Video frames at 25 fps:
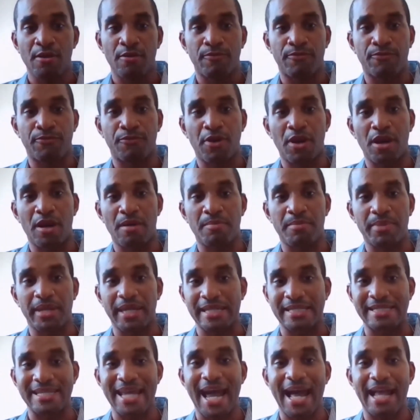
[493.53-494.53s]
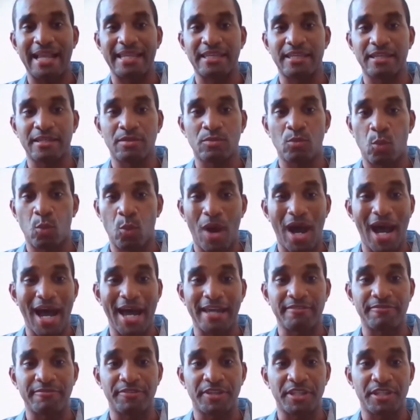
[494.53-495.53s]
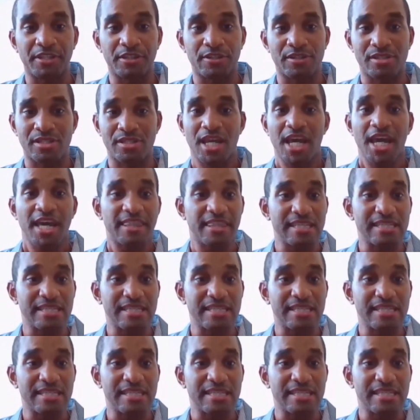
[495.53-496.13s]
from Italian wine vineyards,